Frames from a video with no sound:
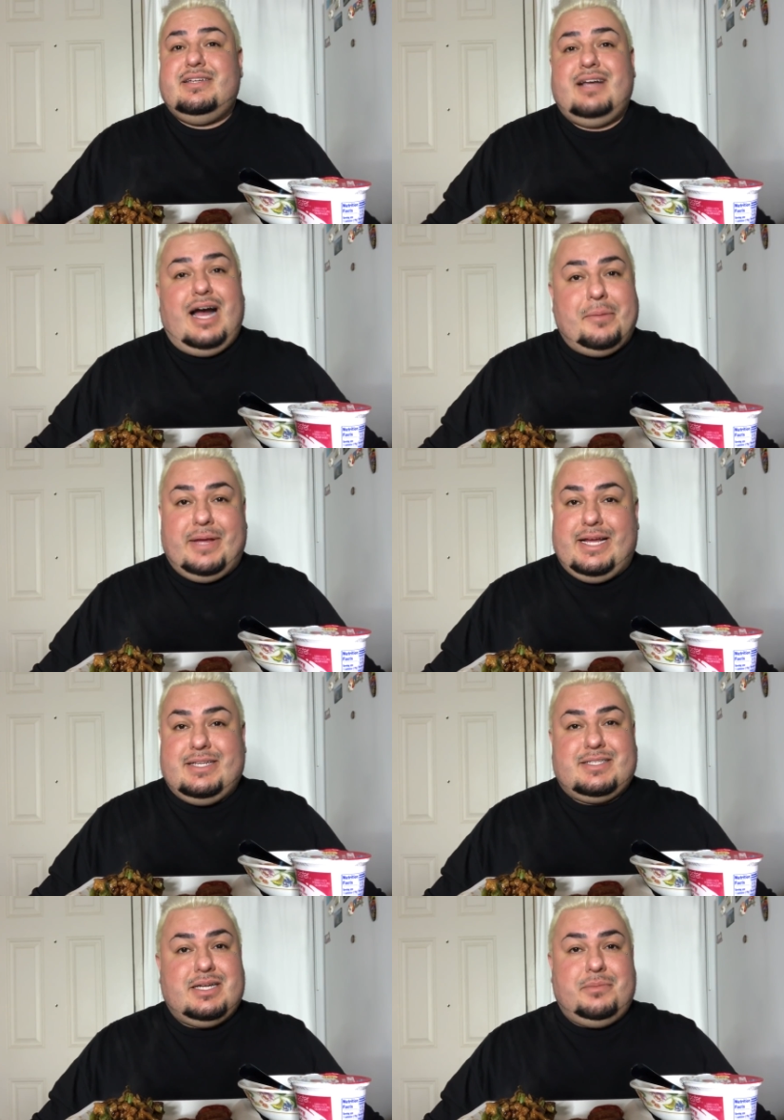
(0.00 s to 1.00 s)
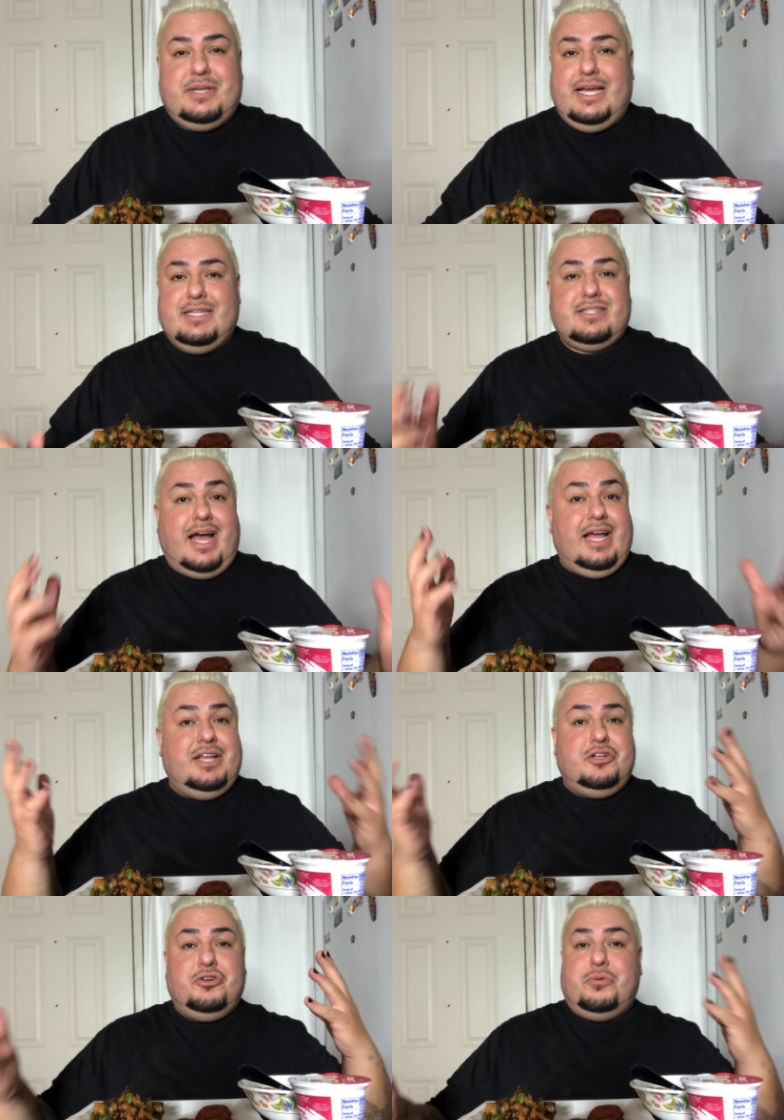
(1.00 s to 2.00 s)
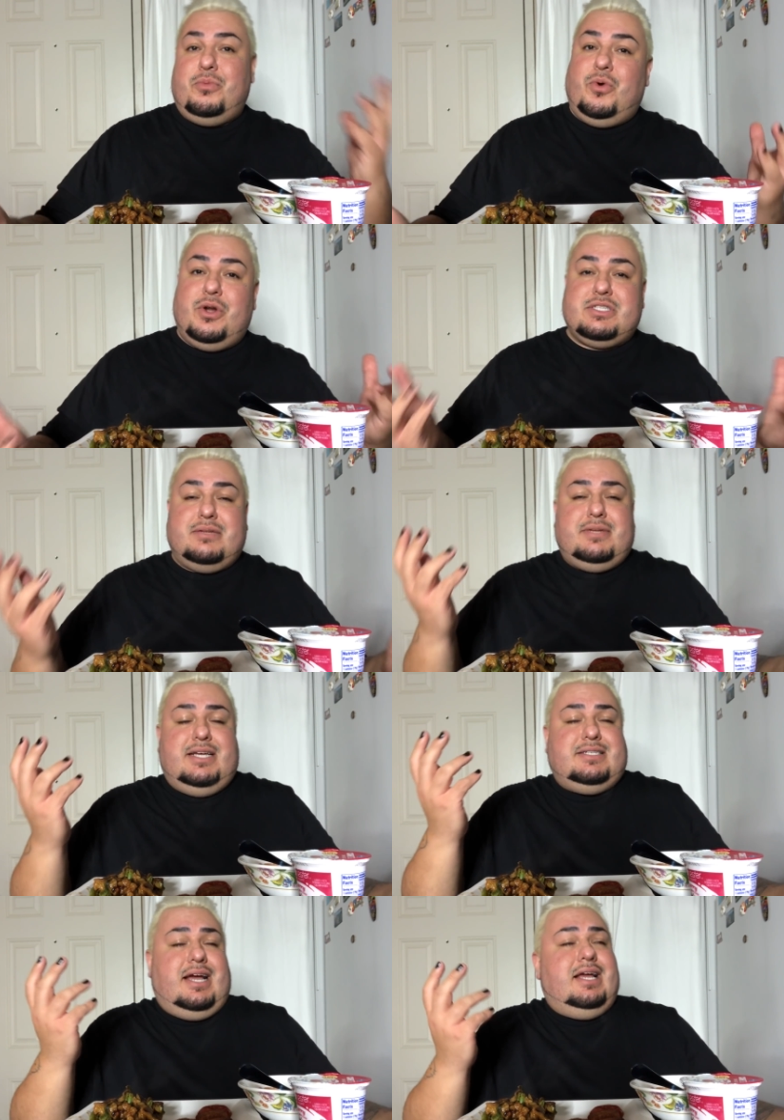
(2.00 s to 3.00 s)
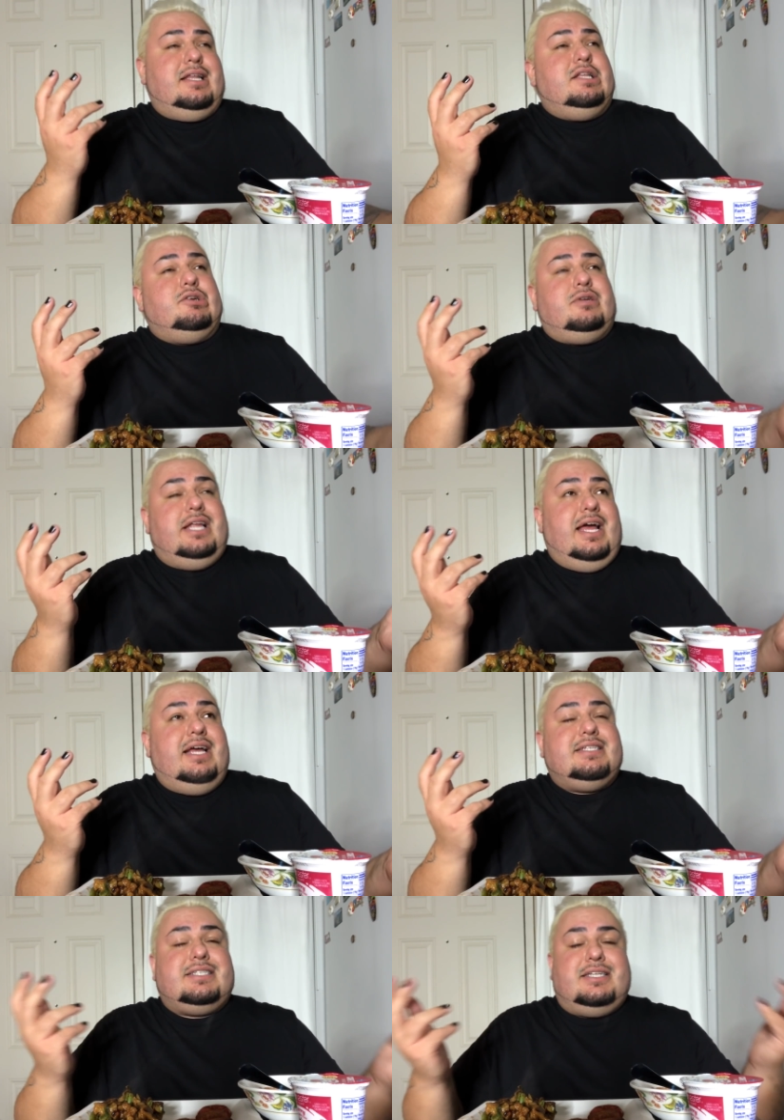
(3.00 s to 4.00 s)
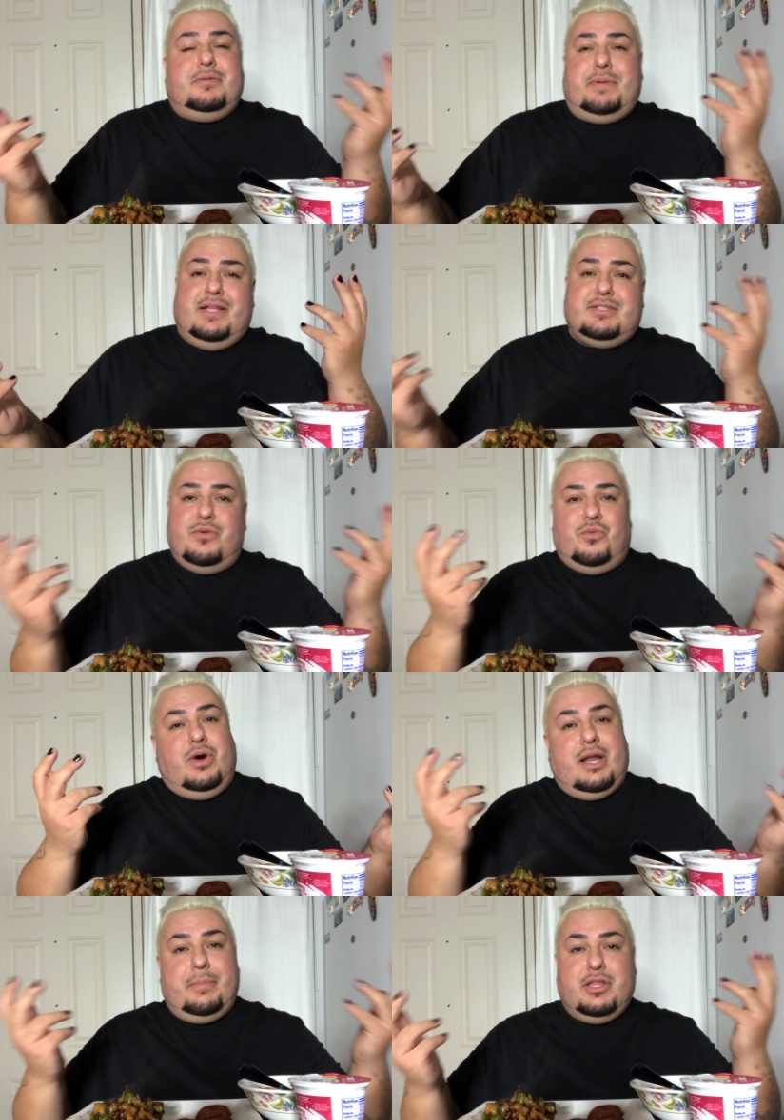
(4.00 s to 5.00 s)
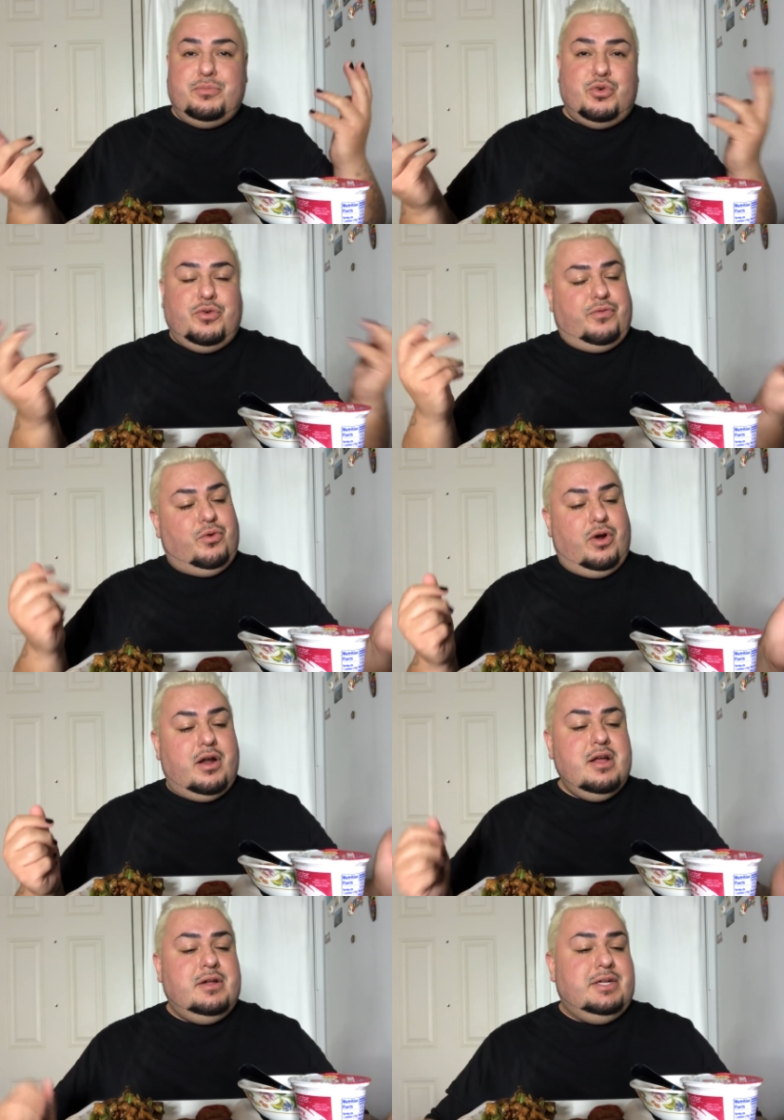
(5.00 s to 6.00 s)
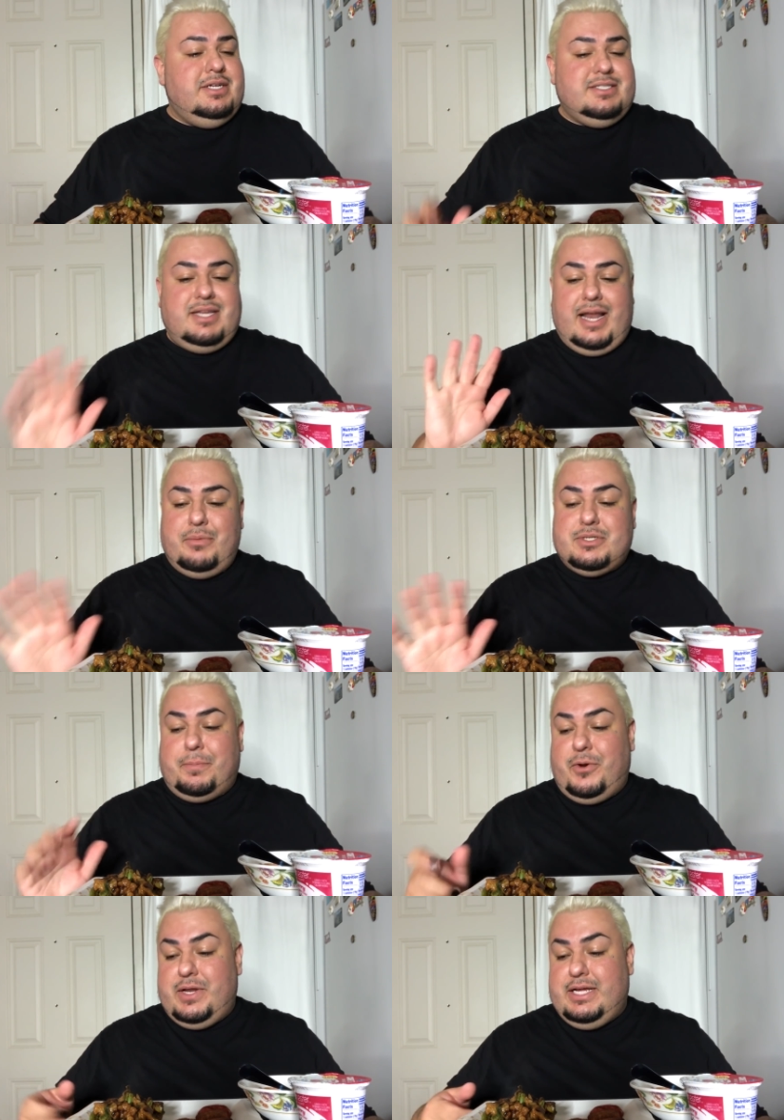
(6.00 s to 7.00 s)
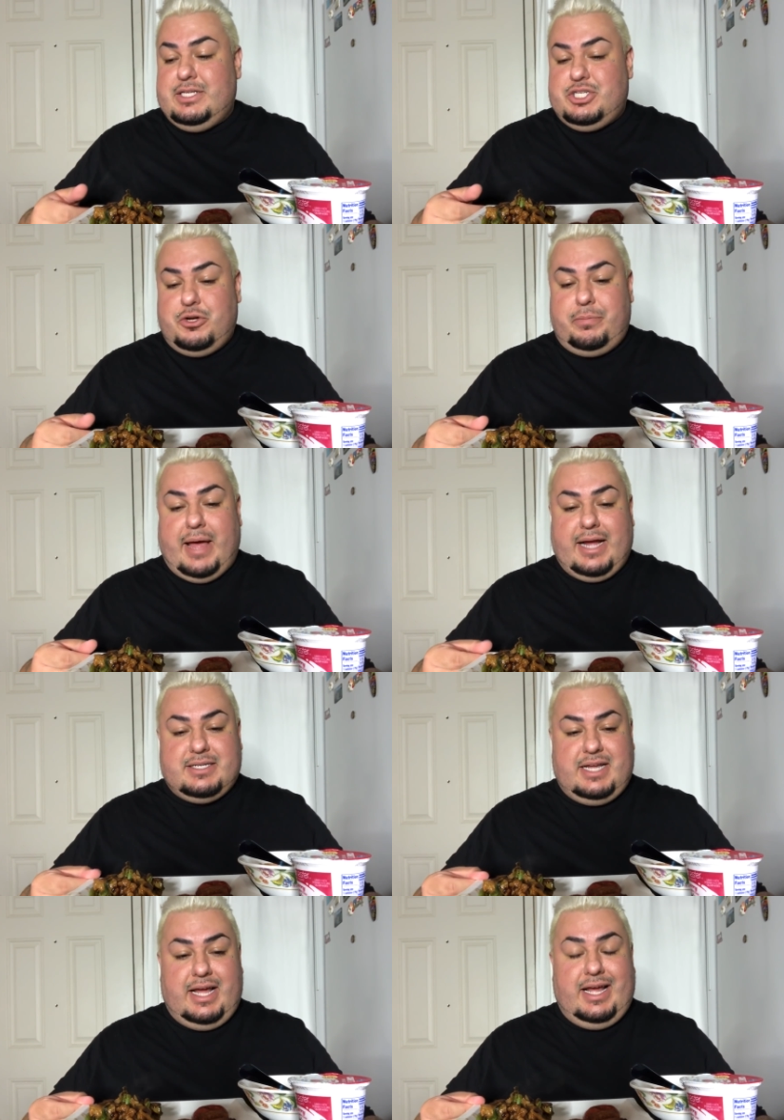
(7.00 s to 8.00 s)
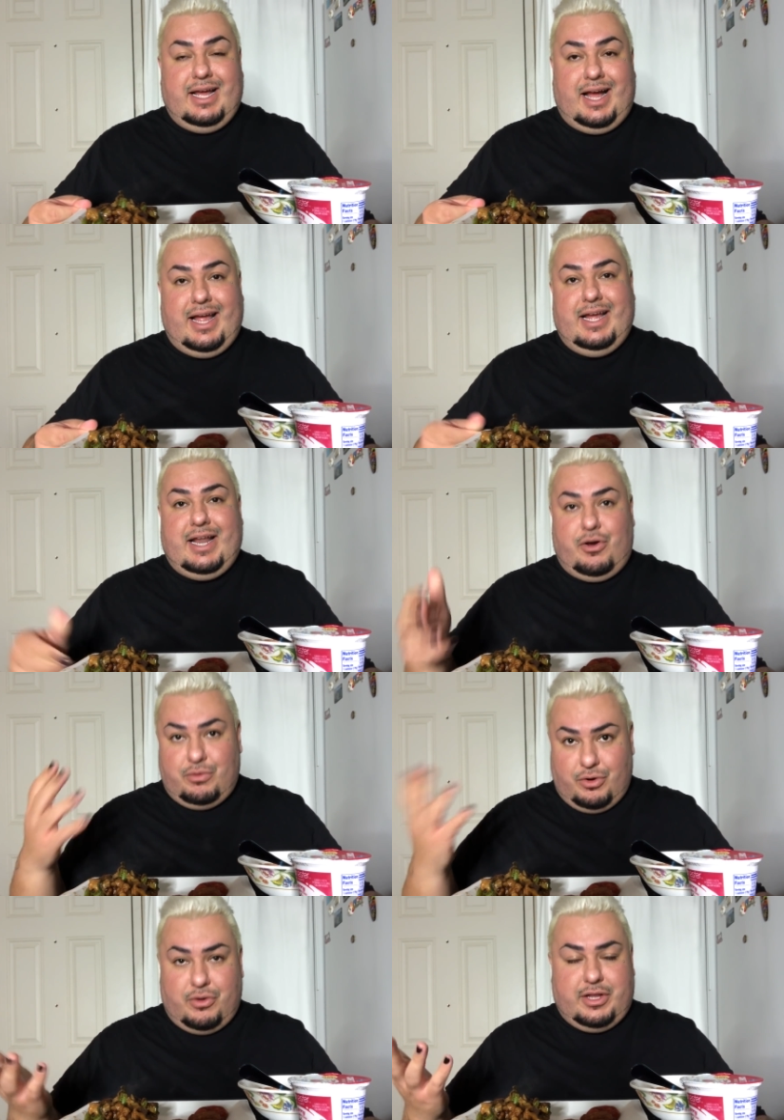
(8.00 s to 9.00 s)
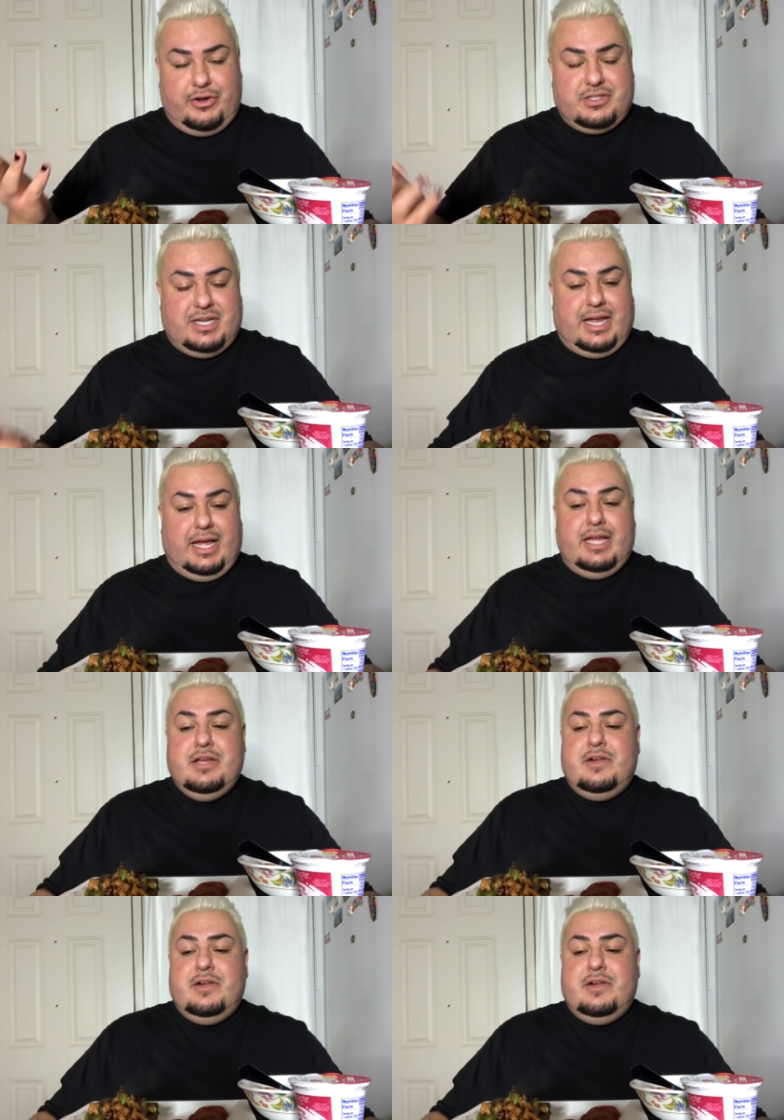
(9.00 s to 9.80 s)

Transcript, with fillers: I mean, some days I eat a little more, some days I eat a little less. It depends on what I'm in the mood for today was a pretty chill back day. I ate out earlier today.